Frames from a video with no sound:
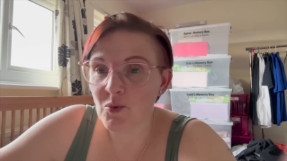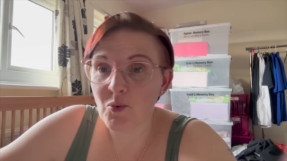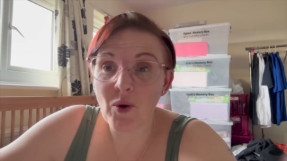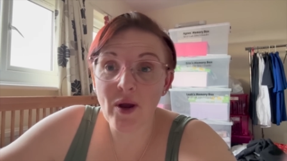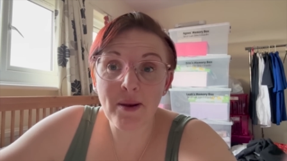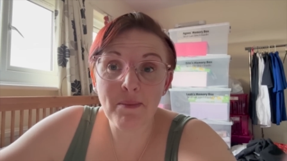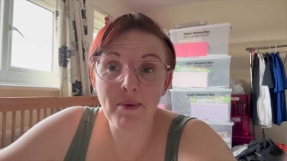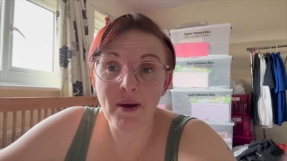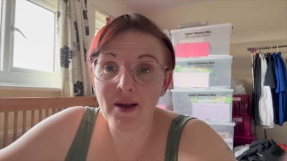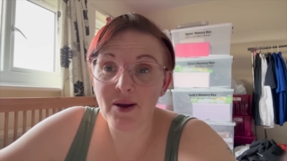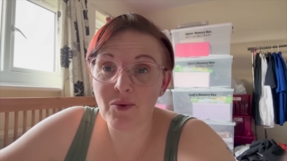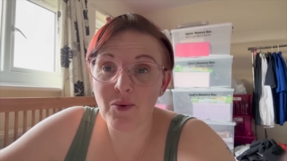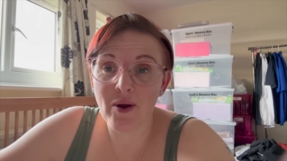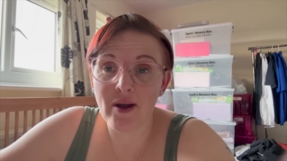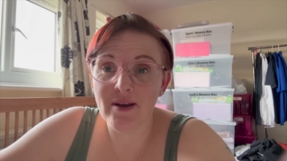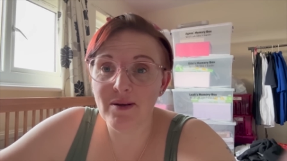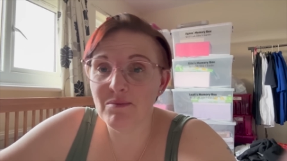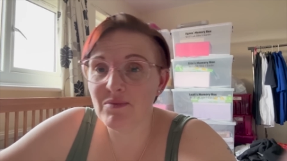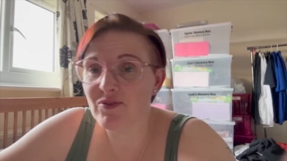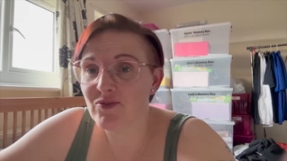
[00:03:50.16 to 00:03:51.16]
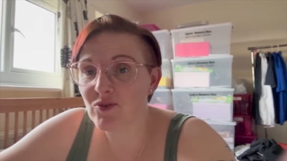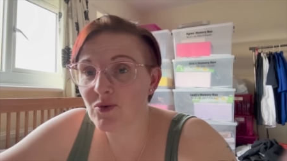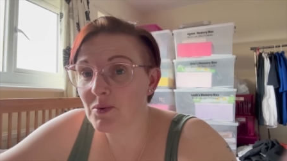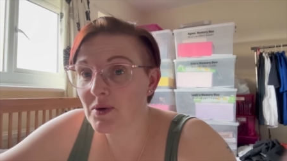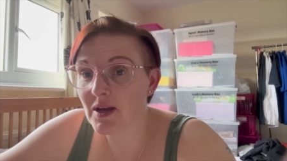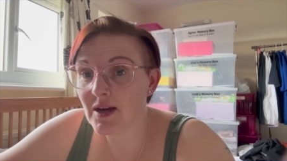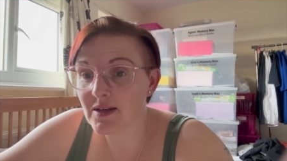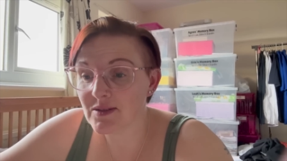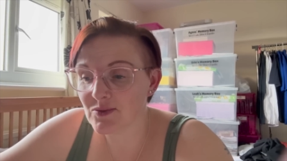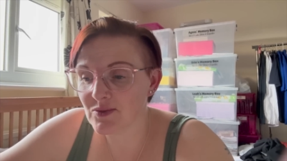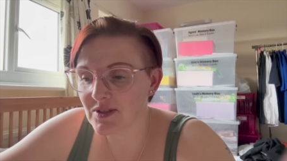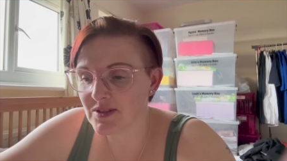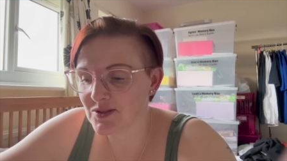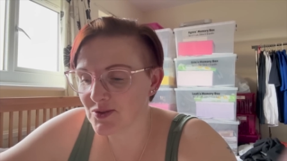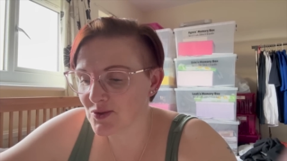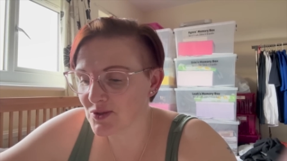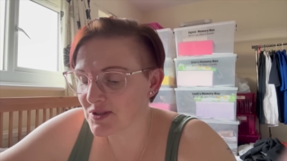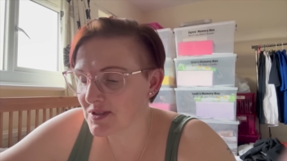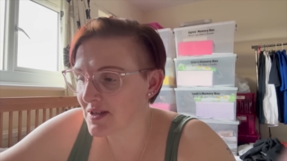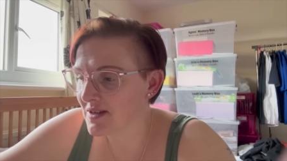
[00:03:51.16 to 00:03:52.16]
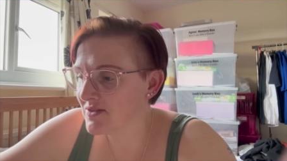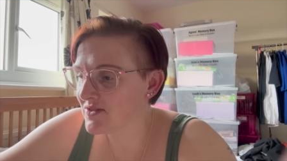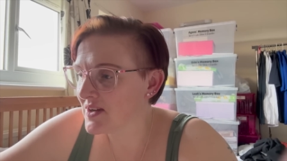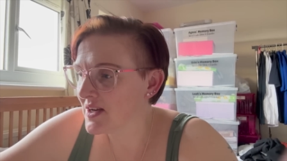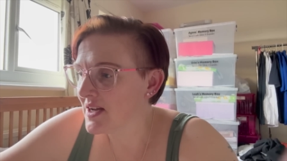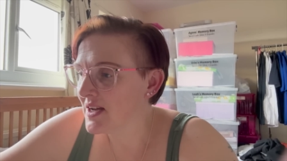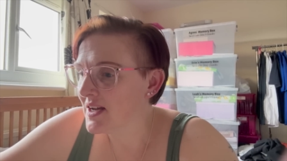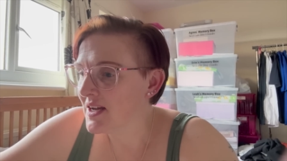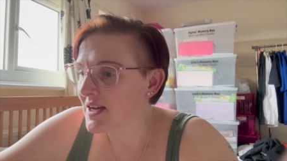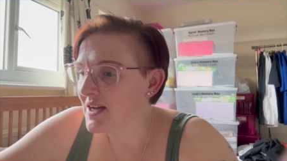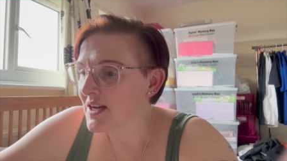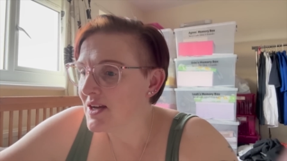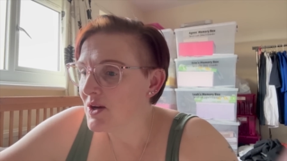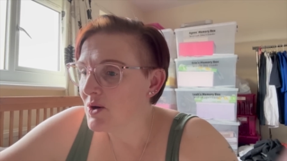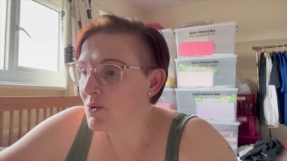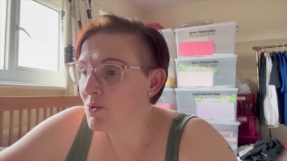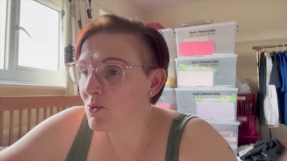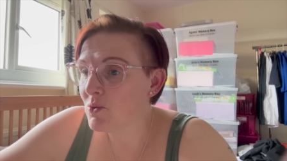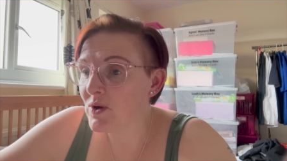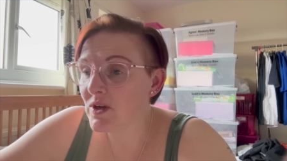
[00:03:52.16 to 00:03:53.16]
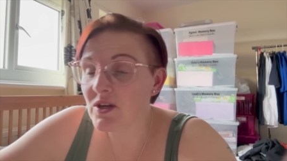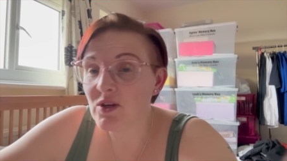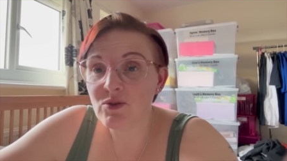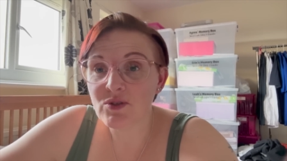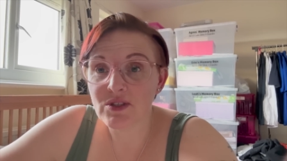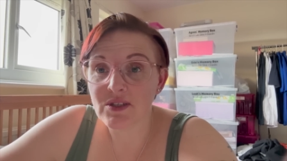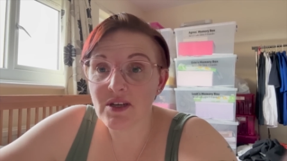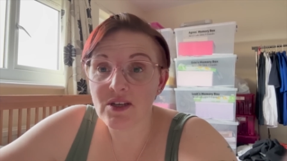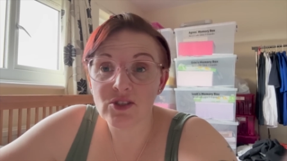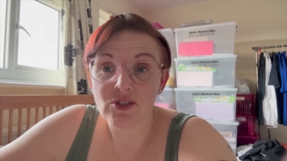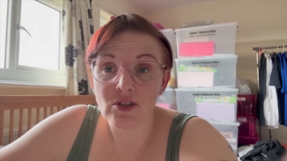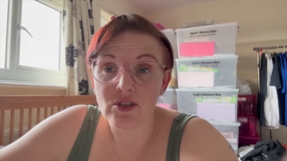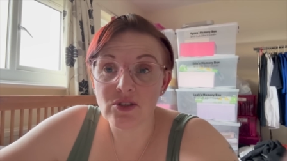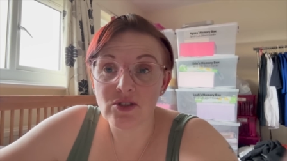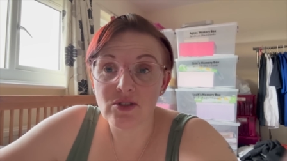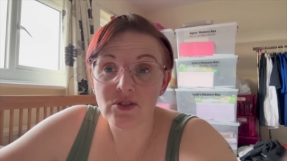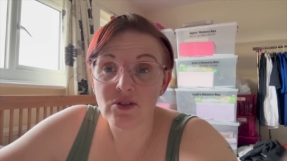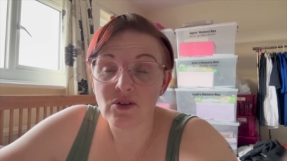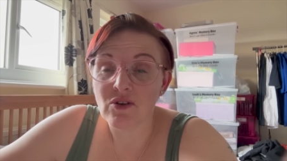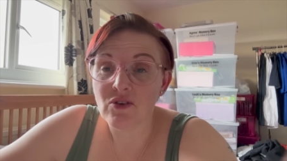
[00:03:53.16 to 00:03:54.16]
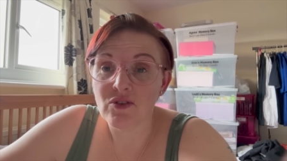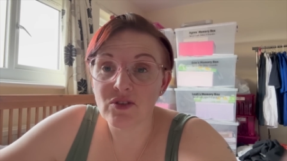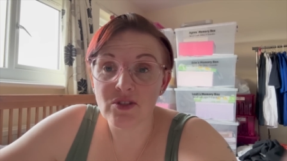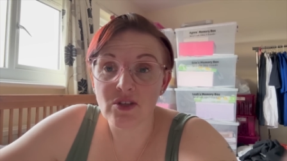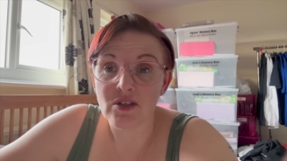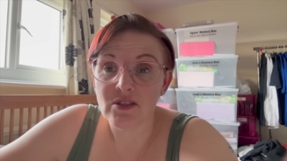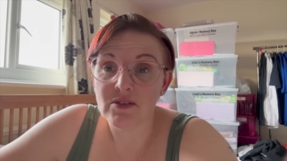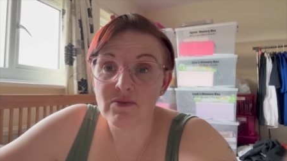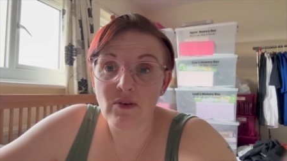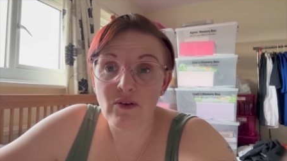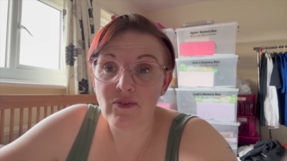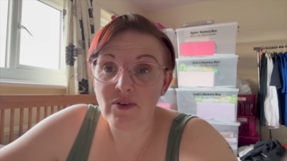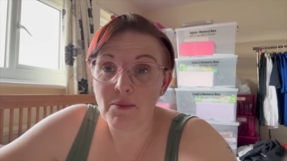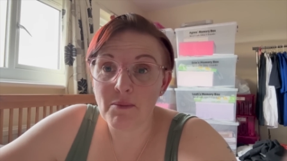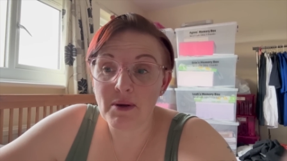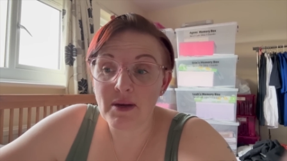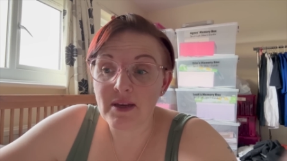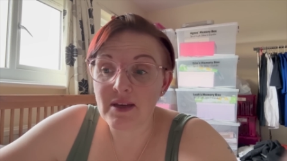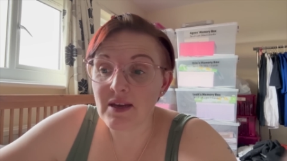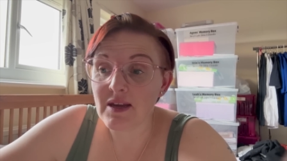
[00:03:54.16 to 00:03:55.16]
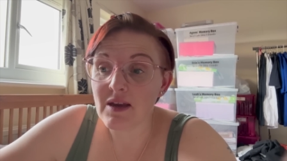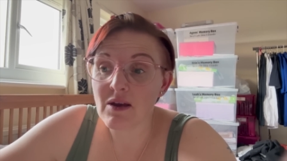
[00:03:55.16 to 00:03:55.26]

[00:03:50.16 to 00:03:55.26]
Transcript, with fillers: way back when, before we had all that sort of stuff, we used to get judged on the size of our family.